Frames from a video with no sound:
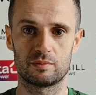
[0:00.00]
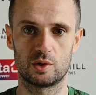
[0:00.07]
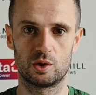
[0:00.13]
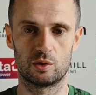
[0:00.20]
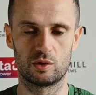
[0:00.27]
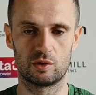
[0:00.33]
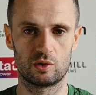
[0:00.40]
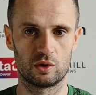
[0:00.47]
You
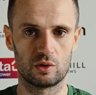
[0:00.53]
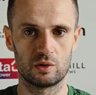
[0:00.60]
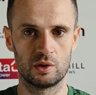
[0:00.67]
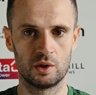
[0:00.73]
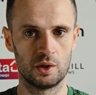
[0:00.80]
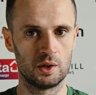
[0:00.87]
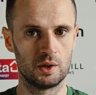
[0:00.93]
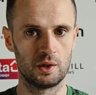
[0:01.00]
know, you've got
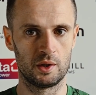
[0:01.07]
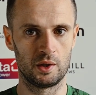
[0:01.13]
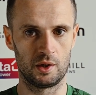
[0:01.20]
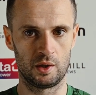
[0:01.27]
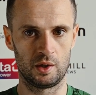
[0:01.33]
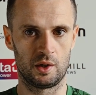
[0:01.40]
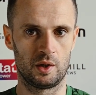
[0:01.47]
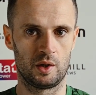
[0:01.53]

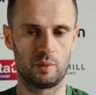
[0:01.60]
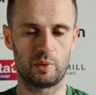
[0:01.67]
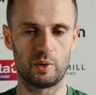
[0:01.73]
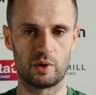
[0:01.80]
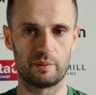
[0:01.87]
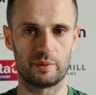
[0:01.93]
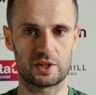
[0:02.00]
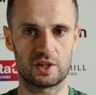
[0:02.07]

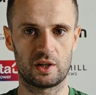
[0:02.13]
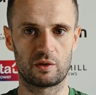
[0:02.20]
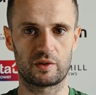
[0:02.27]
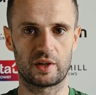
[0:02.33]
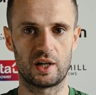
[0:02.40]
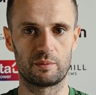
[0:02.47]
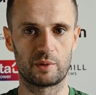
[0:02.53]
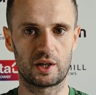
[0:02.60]
people like myself,
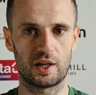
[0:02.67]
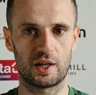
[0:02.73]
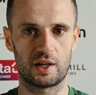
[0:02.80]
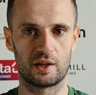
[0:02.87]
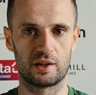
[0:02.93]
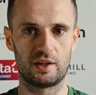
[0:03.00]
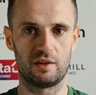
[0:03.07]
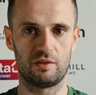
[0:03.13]
Darren
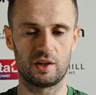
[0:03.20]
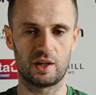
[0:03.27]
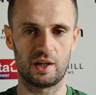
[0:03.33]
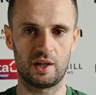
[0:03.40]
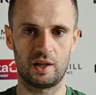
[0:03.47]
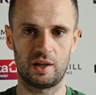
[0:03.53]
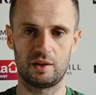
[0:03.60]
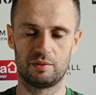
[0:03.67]
McGregor, David
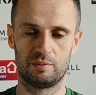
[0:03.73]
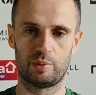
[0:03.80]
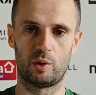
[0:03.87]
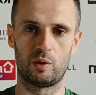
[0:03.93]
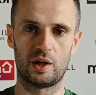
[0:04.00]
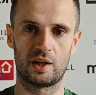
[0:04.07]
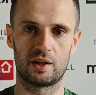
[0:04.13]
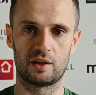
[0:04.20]
Gray,
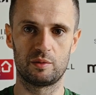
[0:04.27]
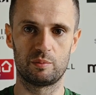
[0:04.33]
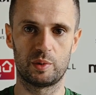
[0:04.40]
Paul Hanlon,